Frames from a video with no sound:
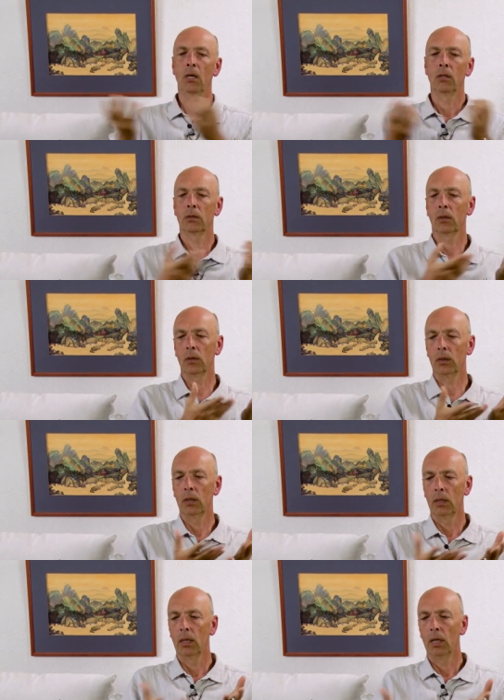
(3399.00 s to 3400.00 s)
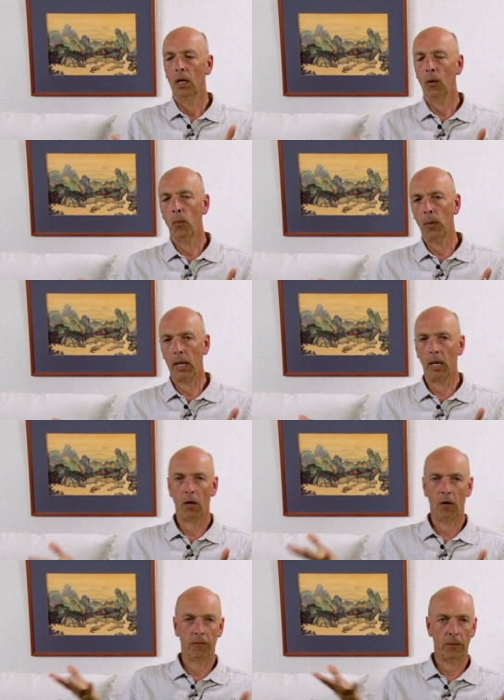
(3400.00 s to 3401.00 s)
So aware
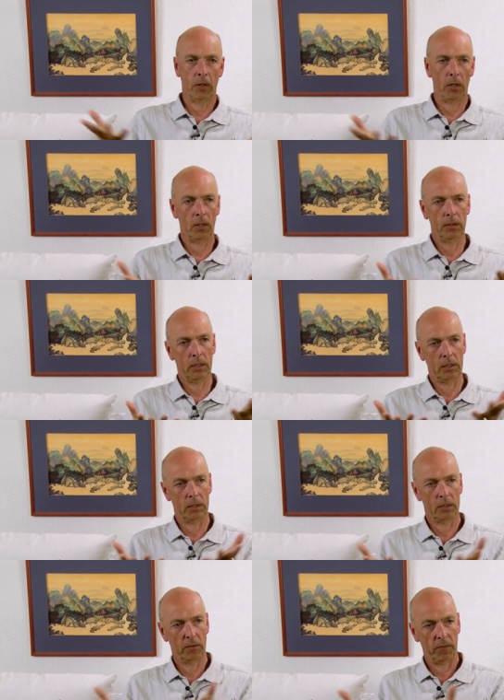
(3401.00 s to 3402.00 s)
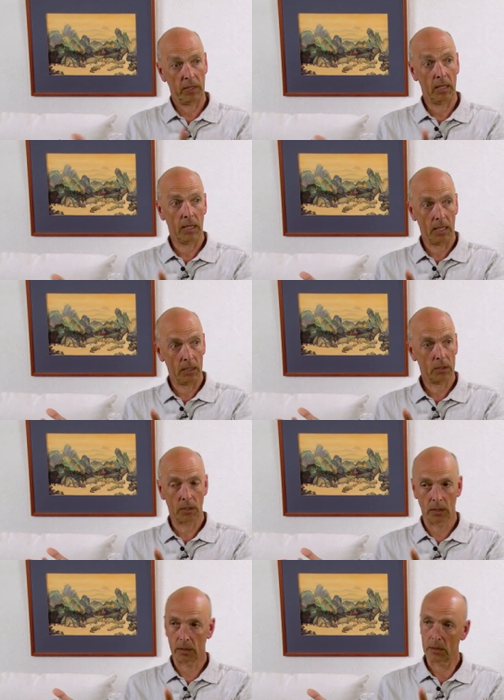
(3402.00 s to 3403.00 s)
of all these
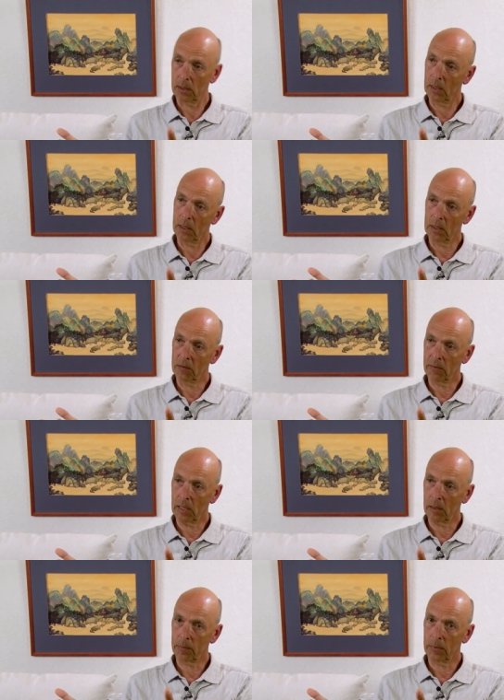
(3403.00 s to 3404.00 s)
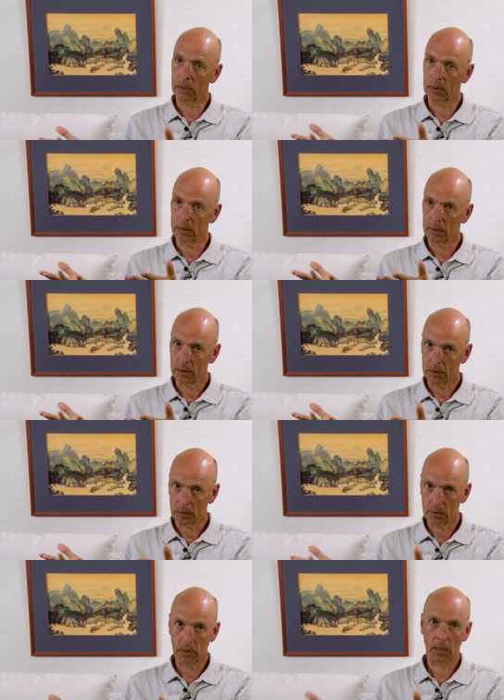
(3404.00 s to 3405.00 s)
variations in the development,
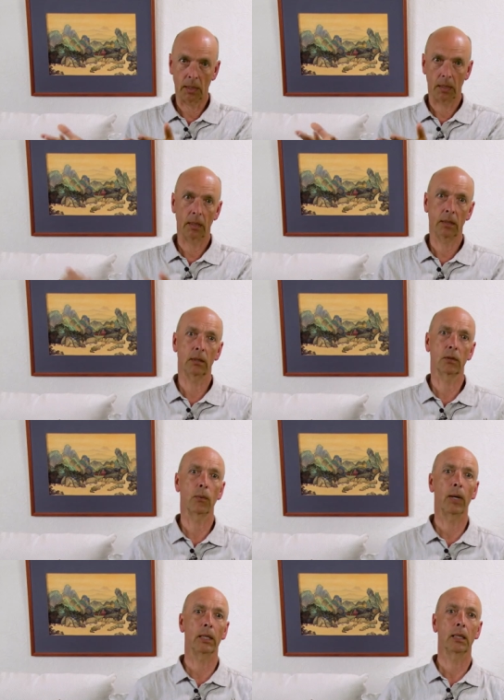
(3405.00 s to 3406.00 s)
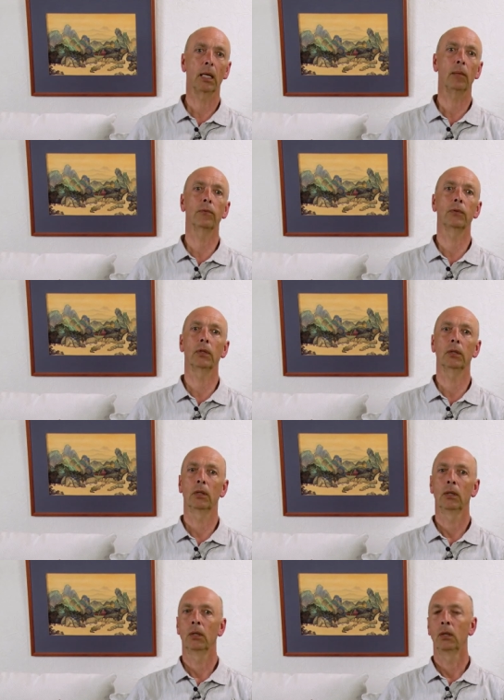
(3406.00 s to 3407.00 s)
still it is quite helpful
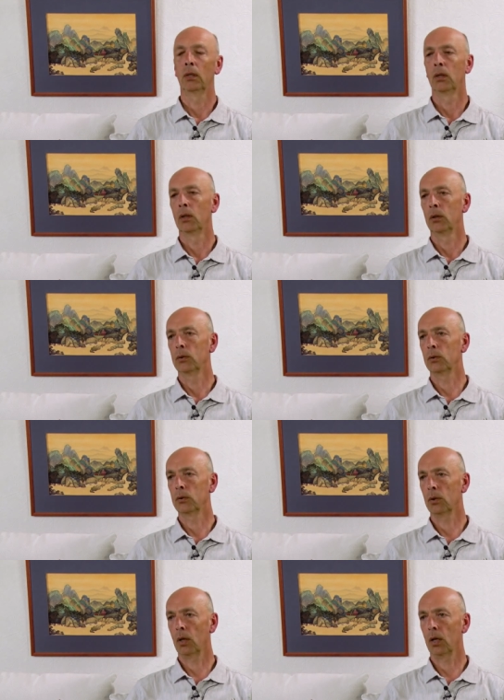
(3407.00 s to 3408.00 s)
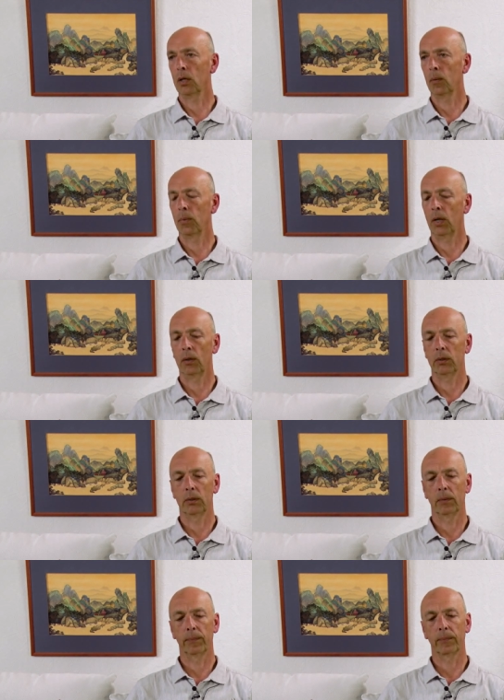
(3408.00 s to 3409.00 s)
to talk
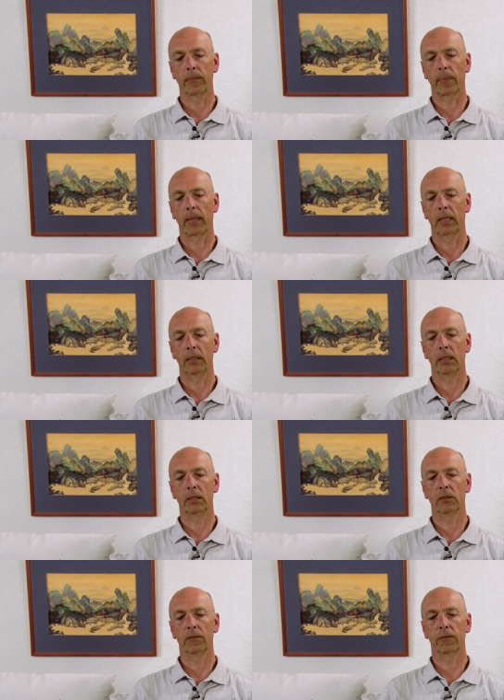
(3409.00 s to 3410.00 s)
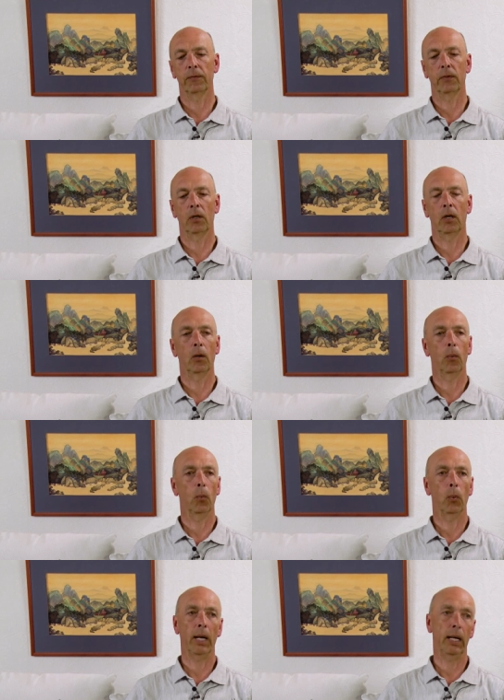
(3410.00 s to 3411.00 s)
about these 4
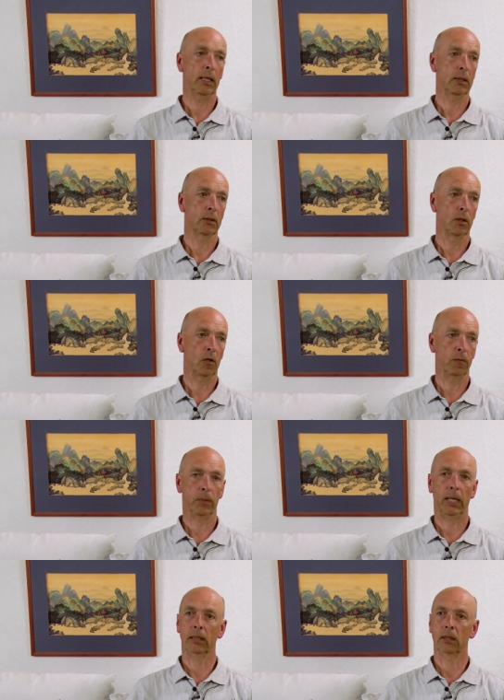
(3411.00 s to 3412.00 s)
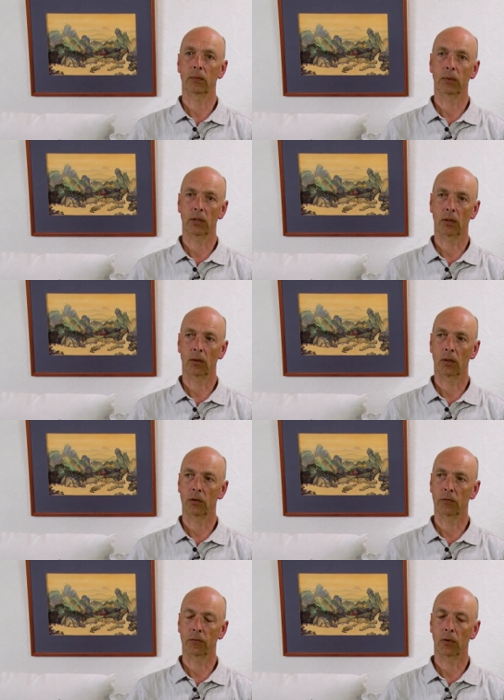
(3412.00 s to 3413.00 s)
ways of practice, which are called
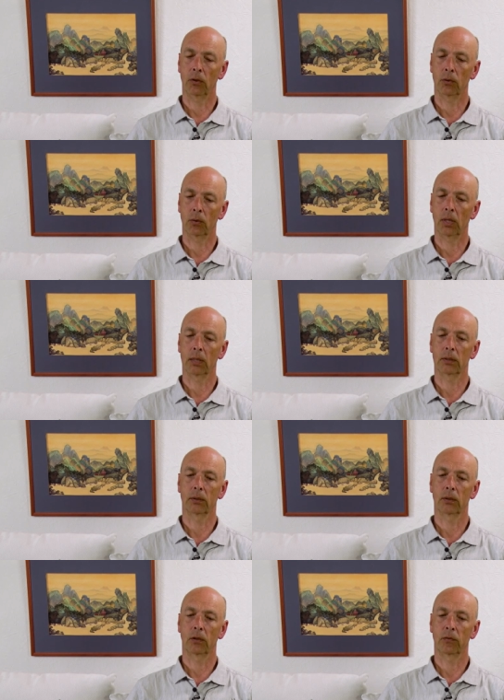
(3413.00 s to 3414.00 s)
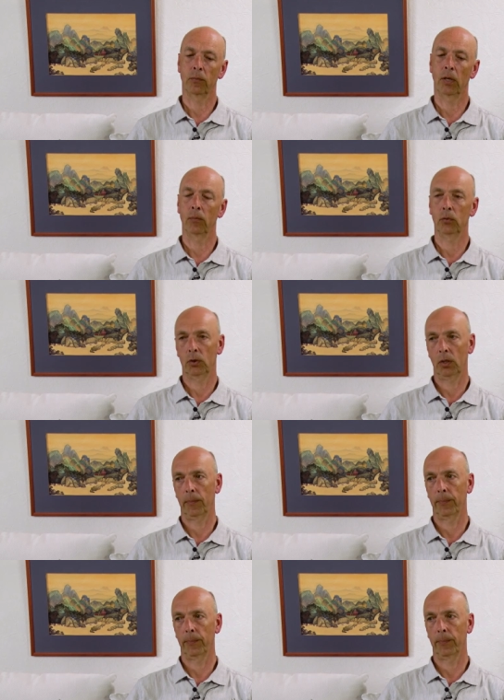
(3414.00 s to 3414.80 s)
the 4 yogas of Mahamudra.